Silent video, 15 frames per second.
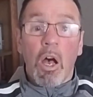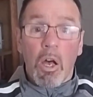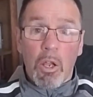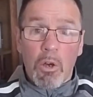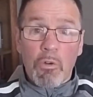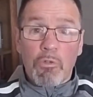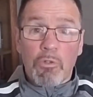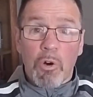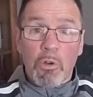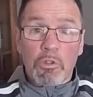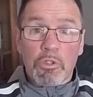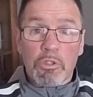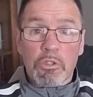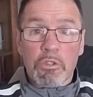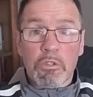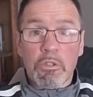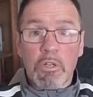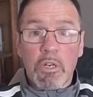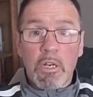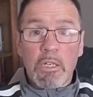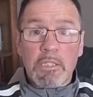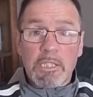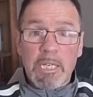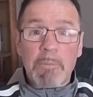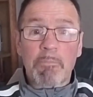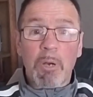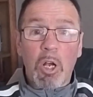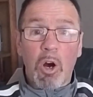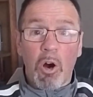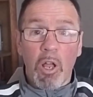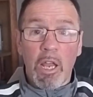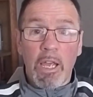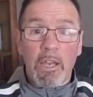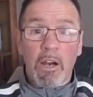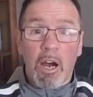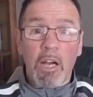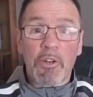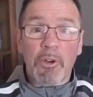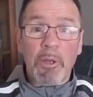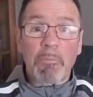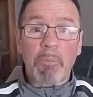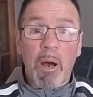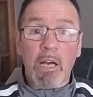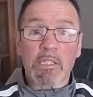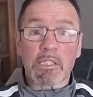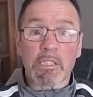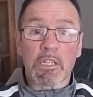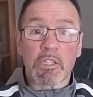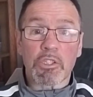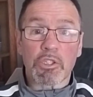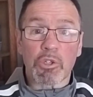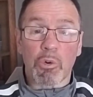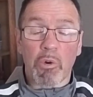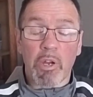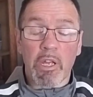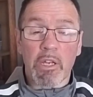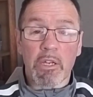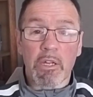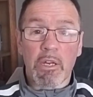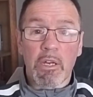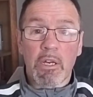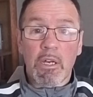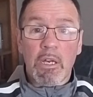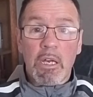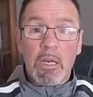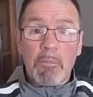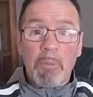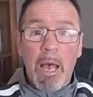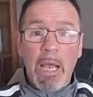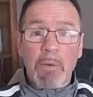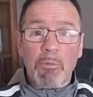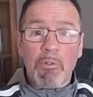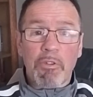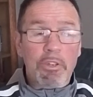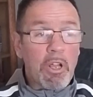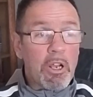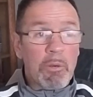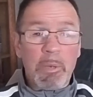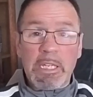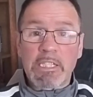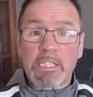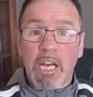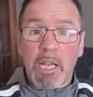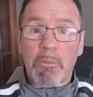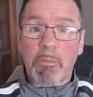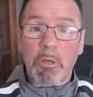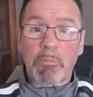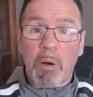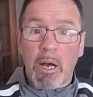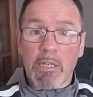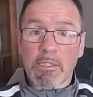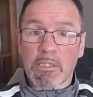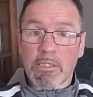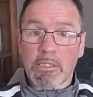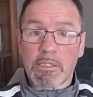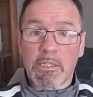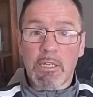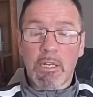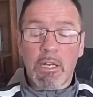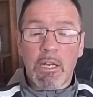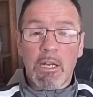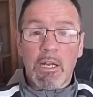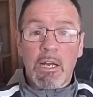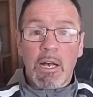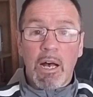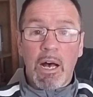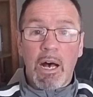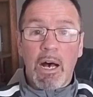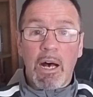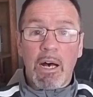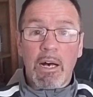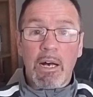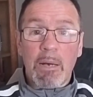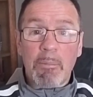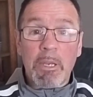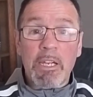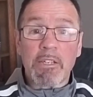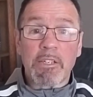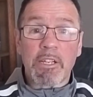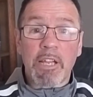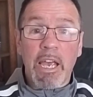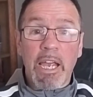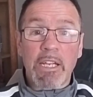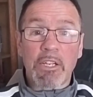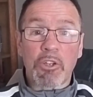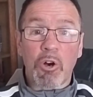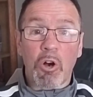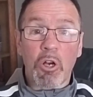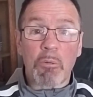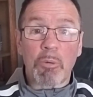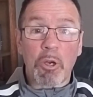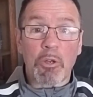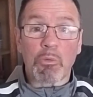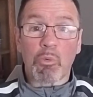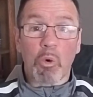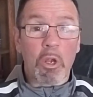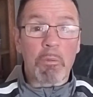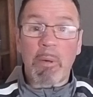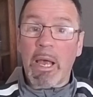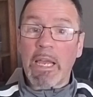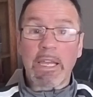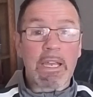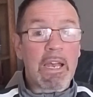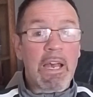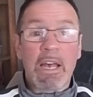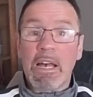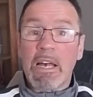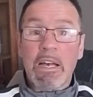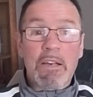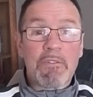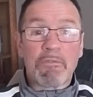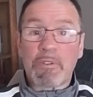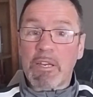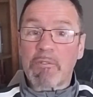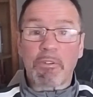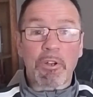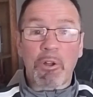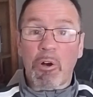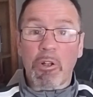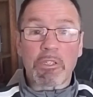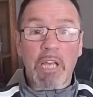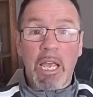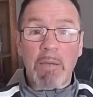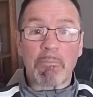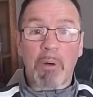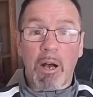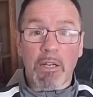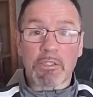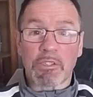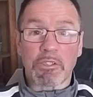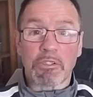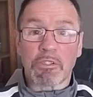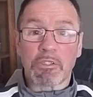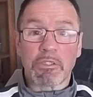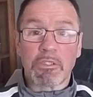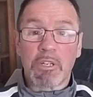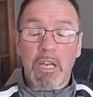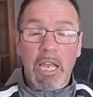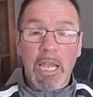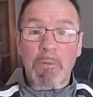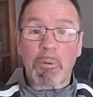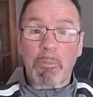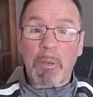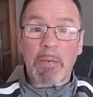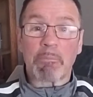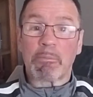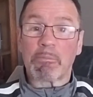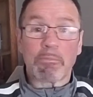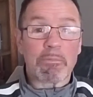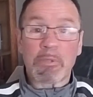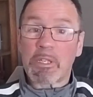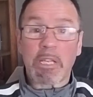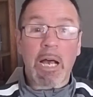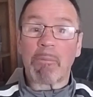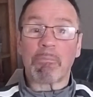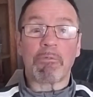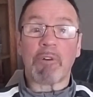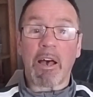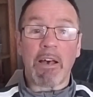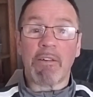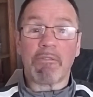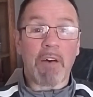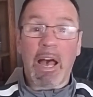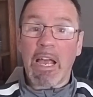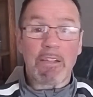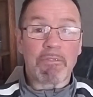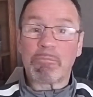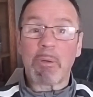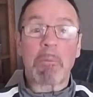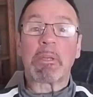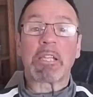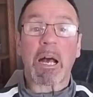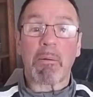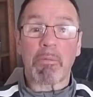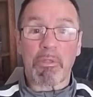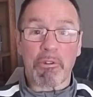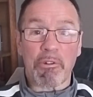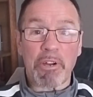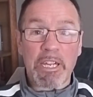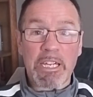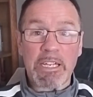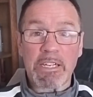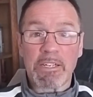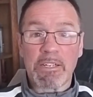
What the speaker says: Hello folks, it's Eamon McAuley, Ardoin boxing historian, back with another wee chat about boxing. I'm here today to talk about one of my favourite all-time boxers. He would be in the top five, maybe top three.